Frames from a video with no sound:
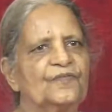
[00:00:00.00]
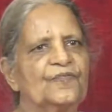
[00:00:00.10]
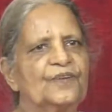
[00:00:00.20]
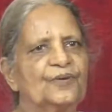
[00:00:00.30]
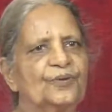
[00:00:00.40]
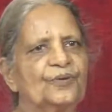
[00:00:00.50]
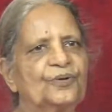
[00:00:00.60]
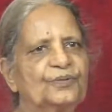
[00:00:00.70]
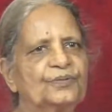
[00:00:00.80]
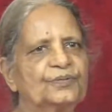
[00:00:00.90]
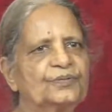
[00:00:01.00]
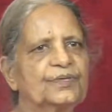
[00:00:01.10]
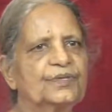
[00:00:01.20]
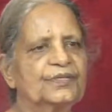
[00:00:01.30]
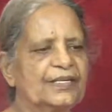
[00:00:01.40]
we know
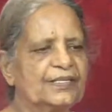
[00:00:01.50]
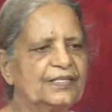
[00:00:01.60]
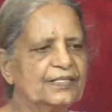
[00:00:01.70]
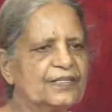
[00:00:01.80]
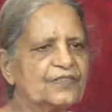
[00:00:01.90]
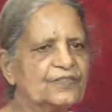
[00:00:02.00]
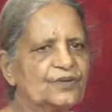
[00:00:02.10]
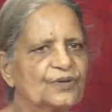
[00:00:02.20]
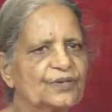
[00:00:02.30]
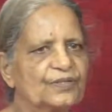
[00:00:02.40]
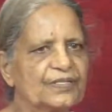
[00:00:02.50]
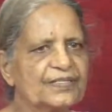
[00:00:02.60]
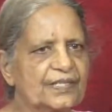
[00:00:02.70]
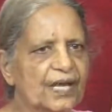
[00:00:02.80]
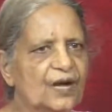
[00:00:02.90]
that this is not
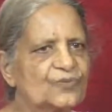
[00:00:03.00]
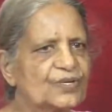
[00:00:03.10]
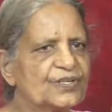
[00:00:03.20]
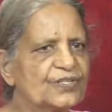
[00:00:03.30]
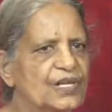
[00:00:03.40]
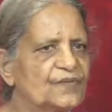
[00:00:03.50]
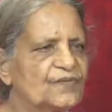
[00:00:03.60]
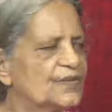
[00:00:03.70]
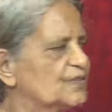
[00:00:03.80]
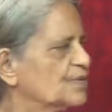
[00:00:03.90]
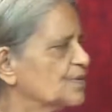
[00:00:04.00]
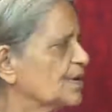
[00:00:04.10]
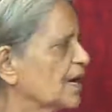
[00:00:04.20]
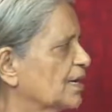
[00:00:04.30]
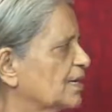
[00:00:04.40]
this outer self is
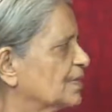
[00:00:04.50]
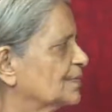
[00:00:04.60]
not i